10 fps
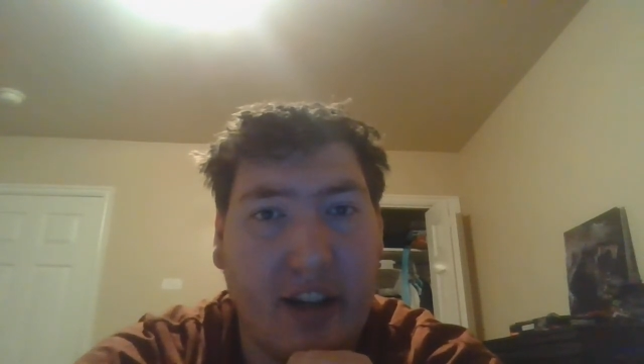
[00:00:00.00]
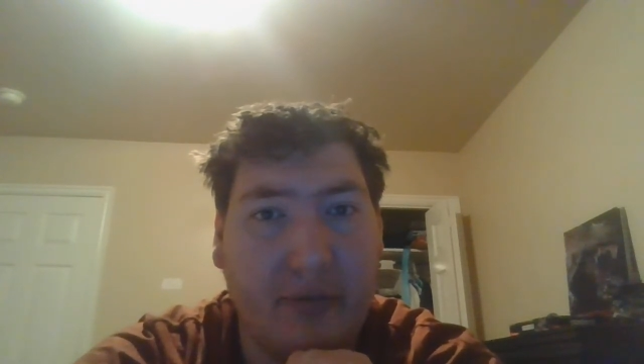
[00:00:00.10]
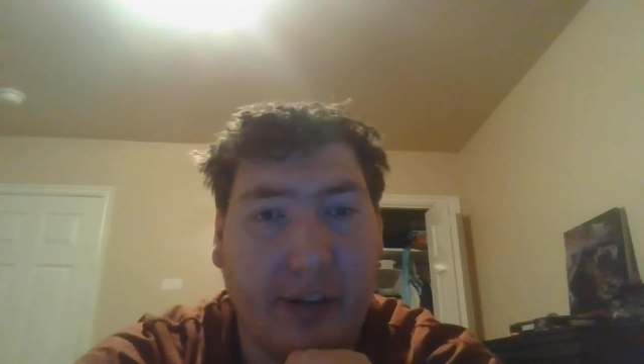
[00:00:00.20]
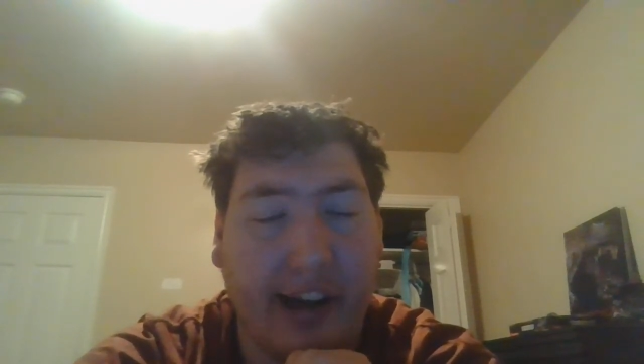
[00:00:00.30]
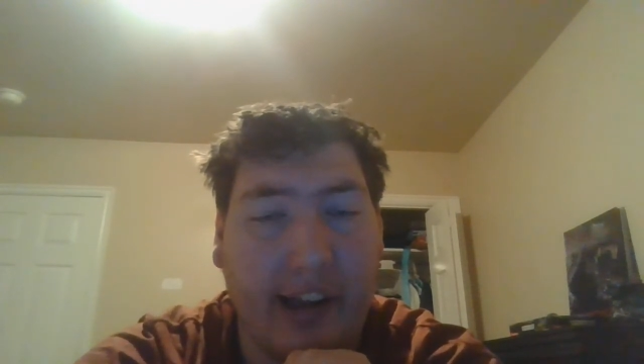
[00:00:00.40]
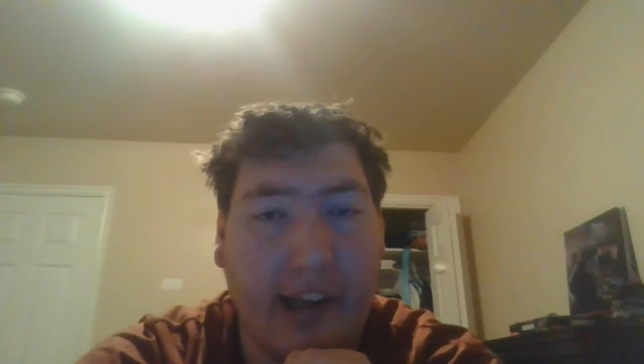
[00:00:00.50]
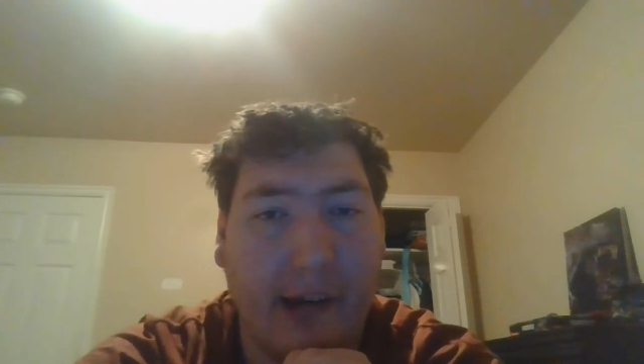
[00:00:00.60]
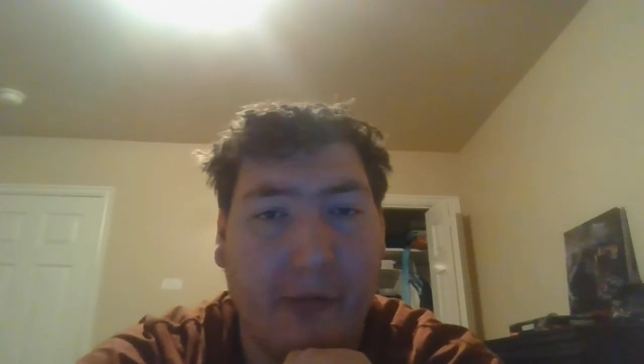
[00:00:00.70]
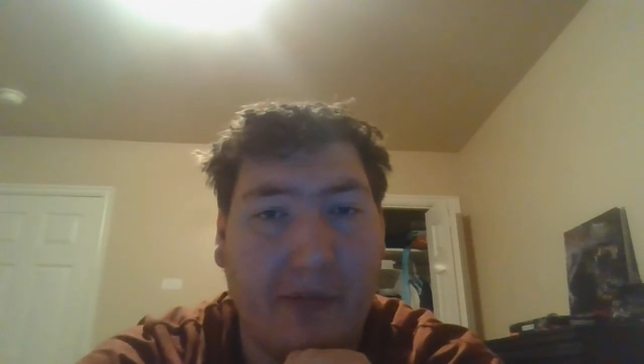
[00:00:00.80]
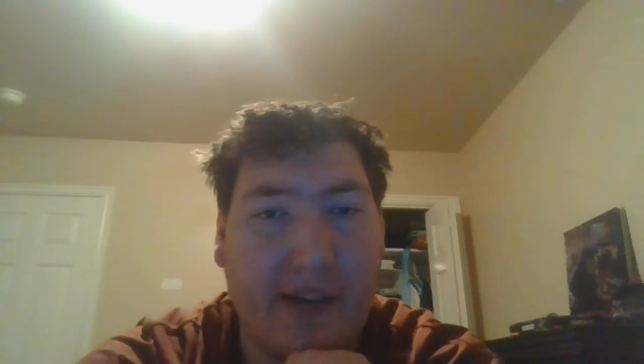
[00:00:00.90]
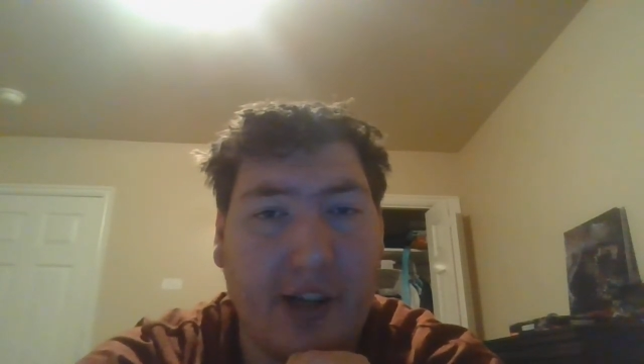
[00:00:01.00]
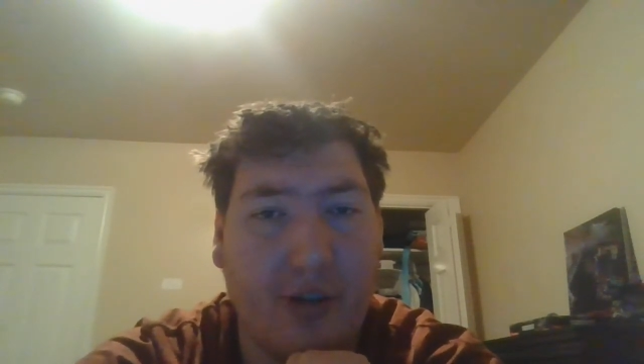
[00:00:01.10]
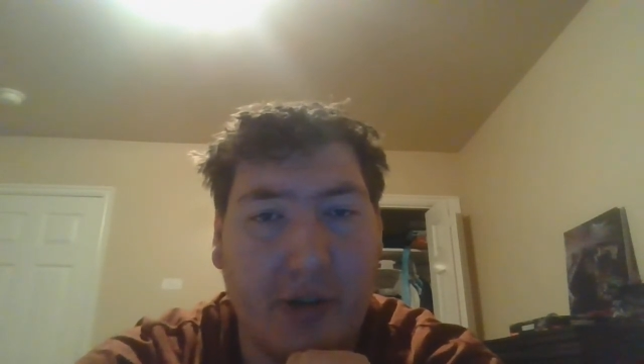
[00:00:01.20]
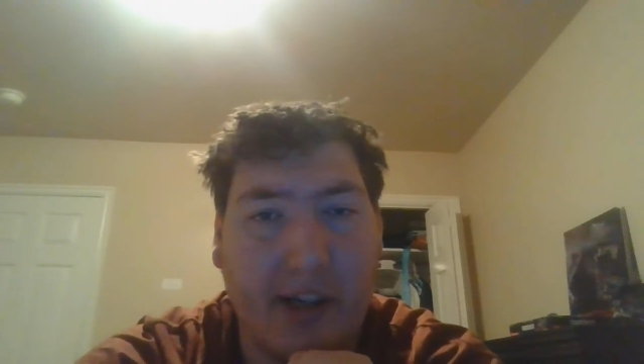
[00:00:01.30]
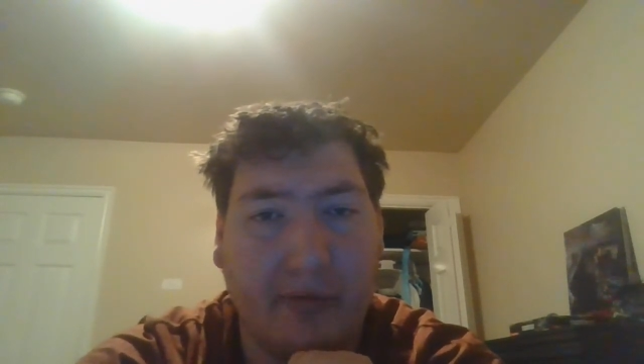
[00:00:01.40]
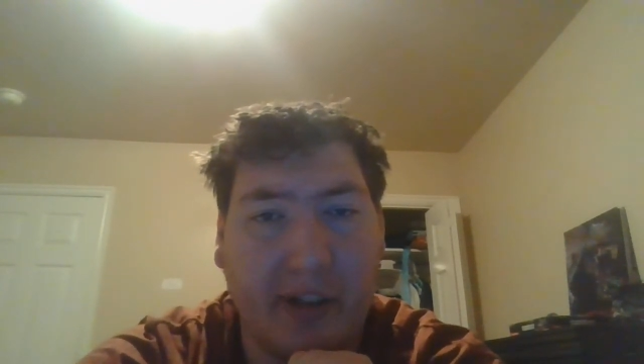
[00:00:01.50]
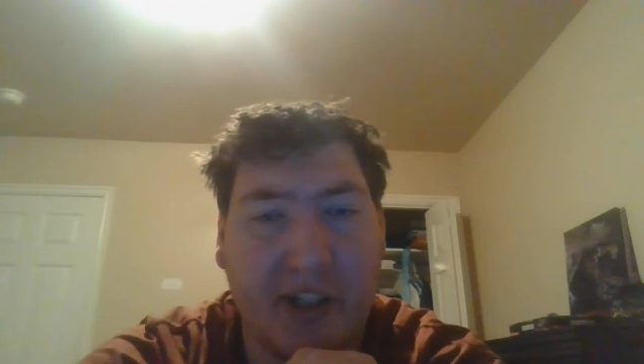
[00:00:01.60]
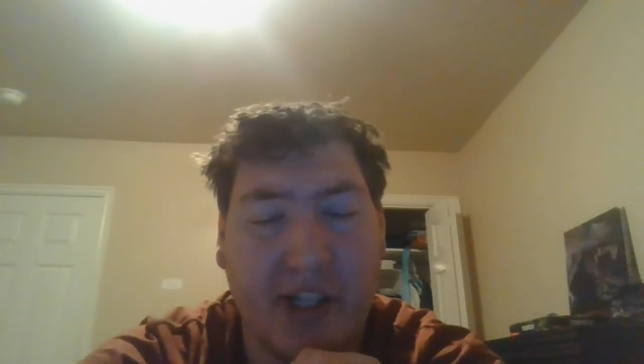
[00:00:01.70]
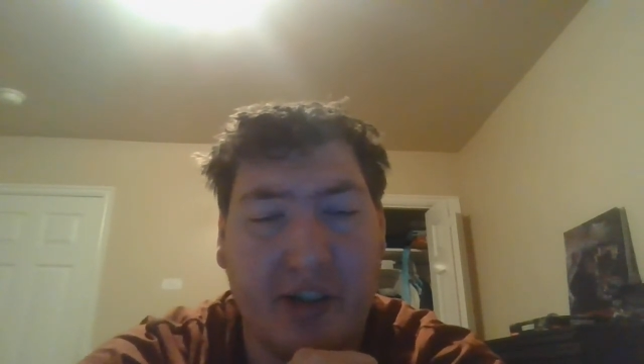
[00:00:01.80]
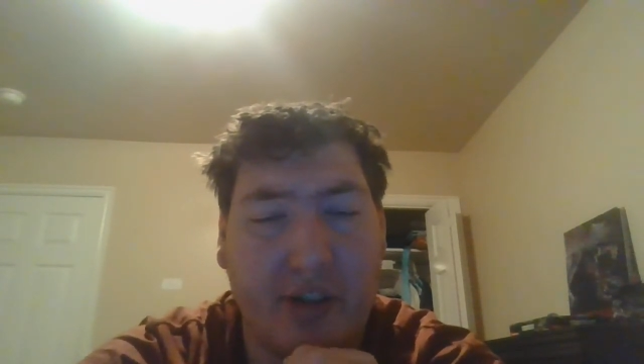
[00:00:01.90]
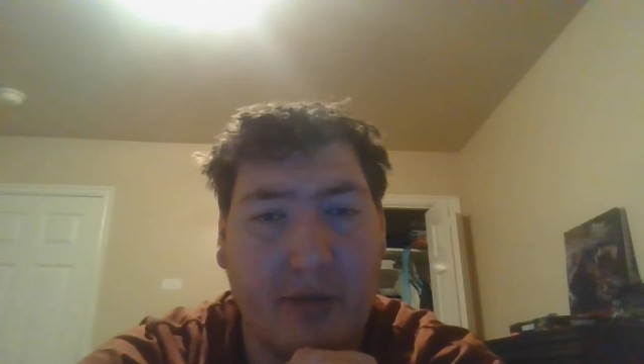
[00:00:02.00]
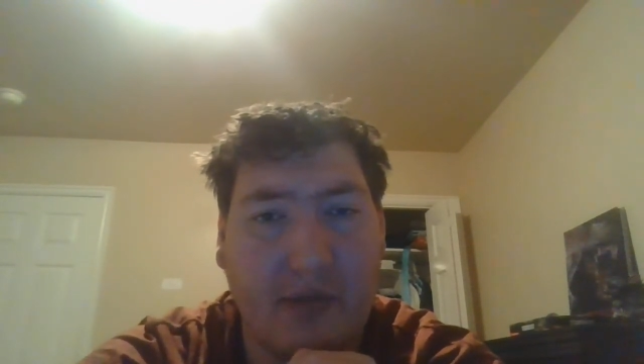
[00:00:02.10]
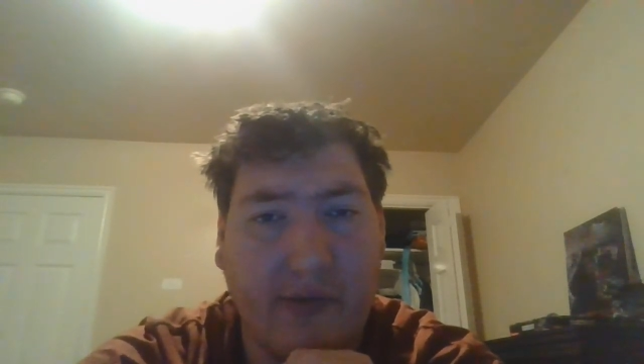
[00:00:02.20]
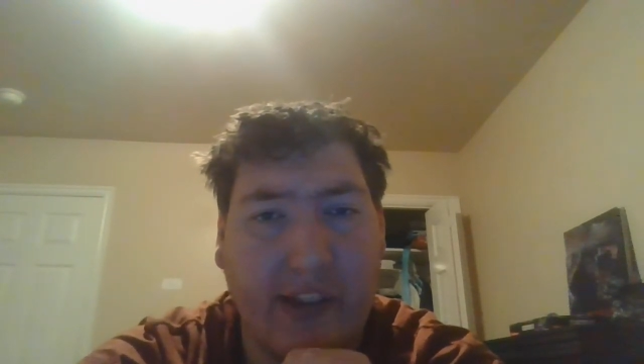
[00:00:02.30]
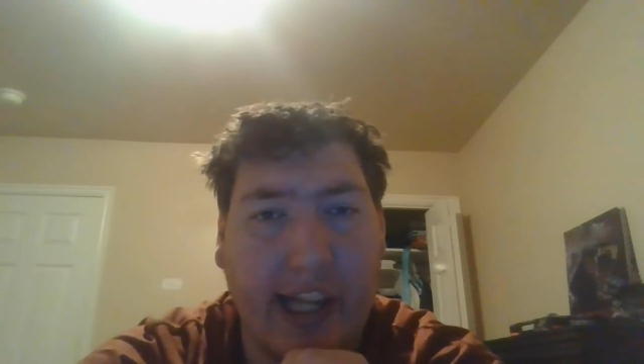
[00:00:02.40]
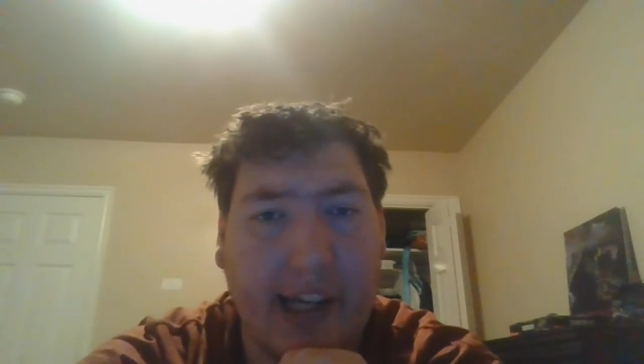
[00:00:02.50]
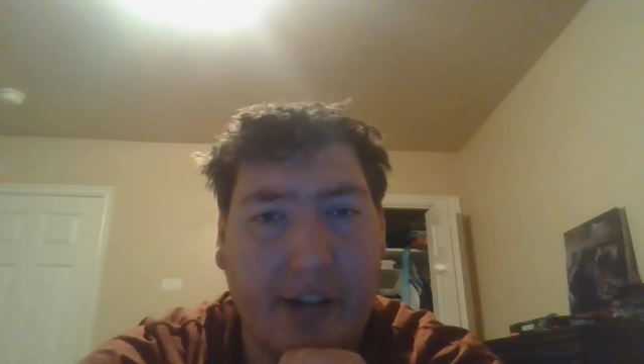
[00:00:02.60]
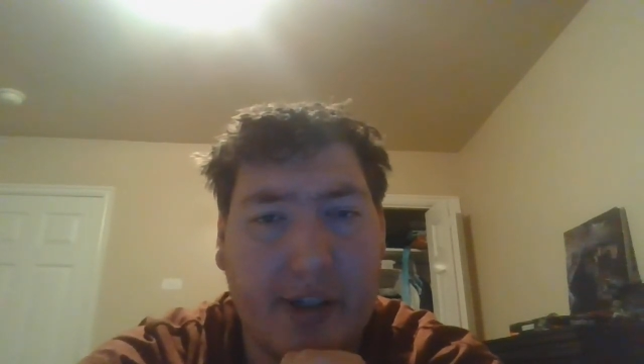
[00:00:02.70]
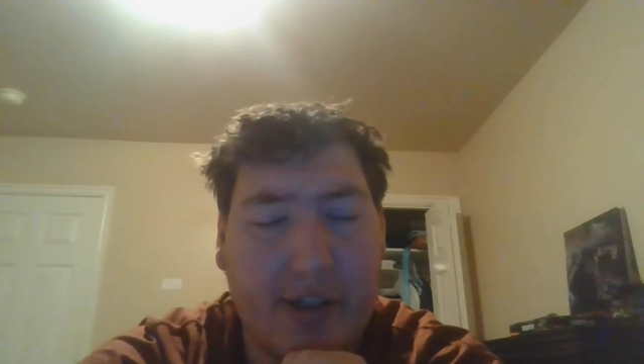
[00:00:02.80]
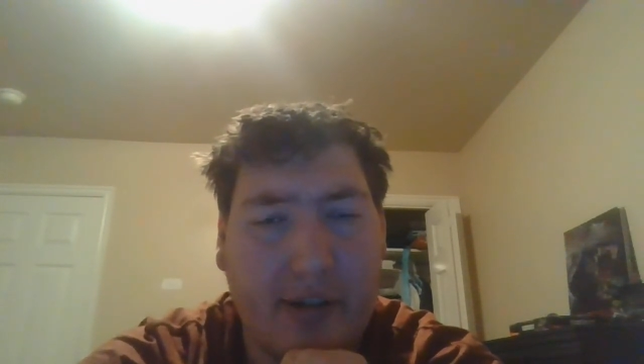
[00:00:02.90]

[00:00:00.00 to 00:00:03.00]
reality would be no different in terms of that.